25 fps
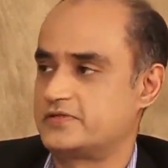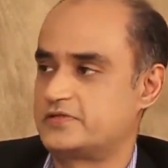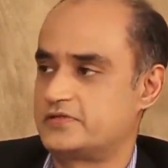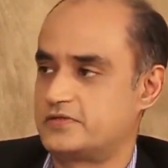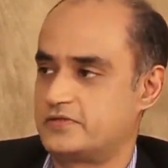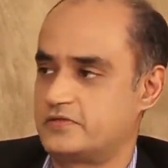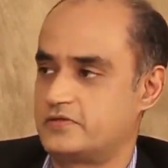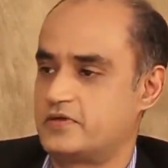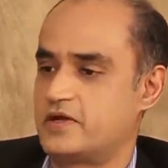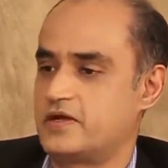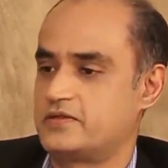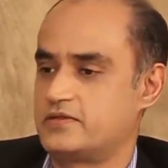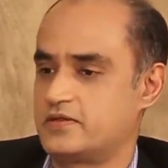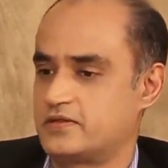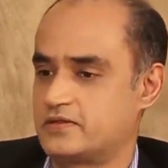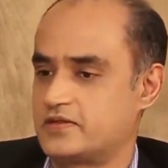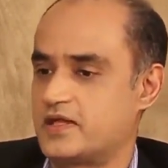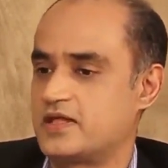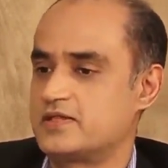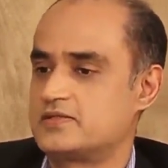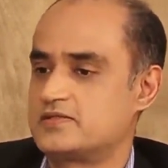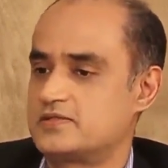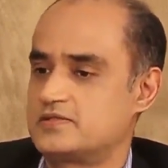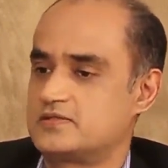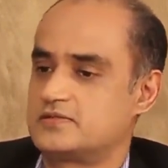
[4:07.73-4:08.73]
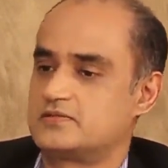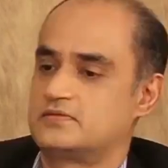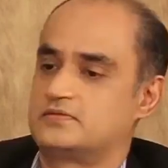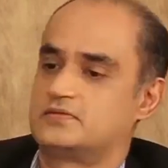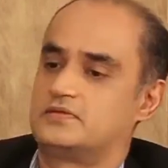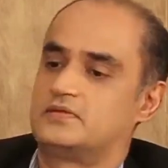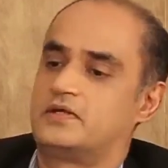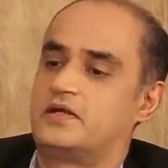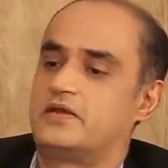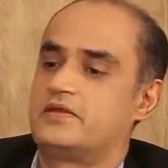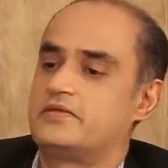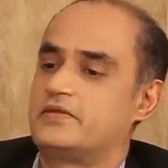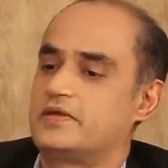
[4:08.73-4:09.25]
So I think that's
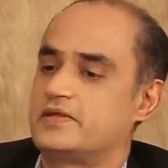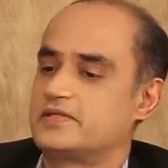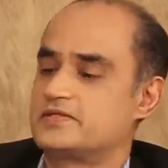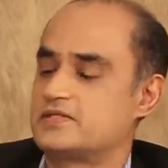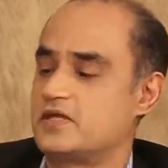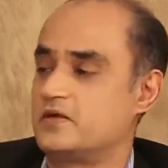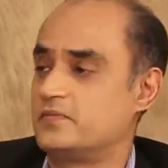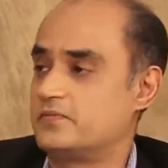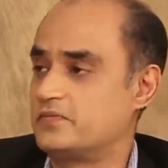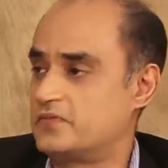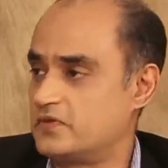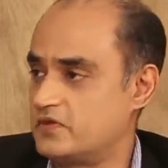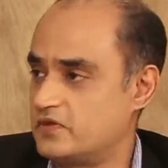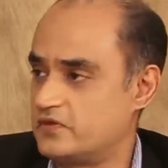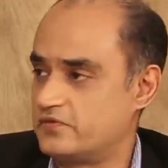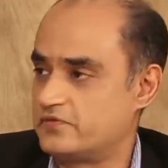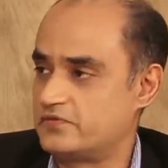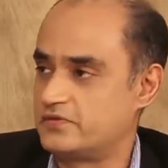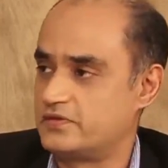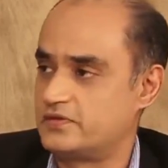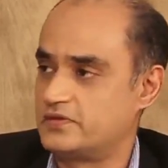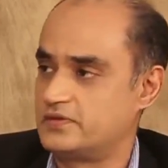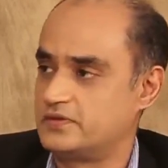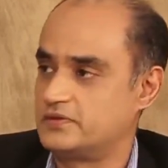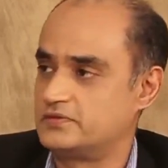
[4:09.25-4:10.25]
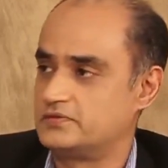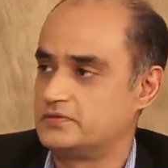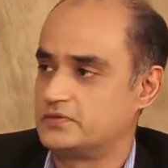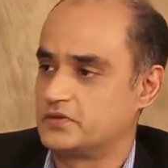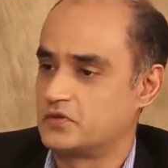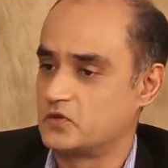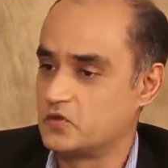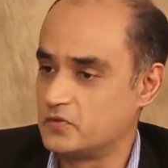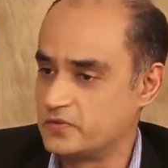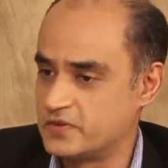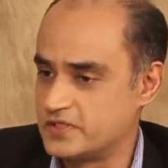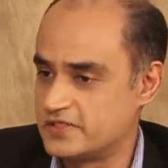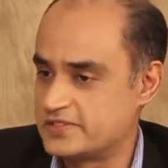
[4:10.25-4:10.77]
another example of a
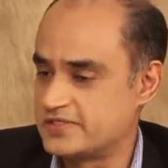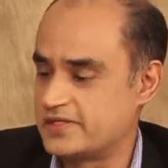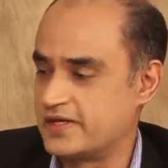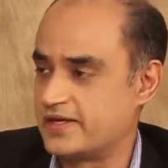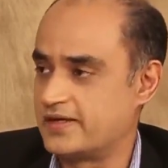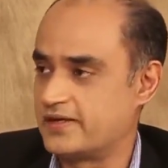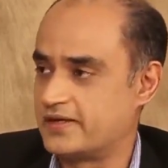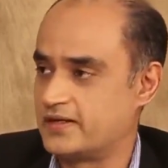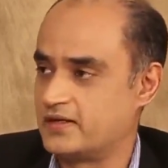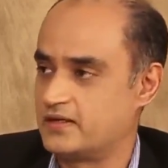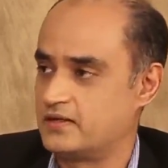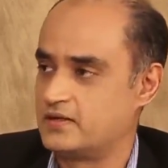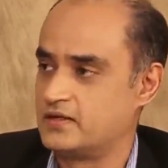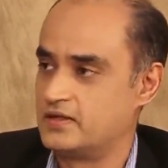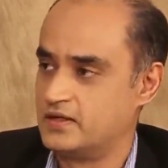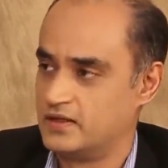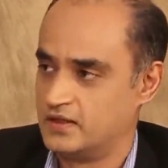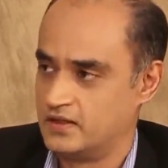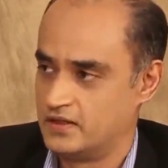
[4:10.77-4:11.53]
global cycle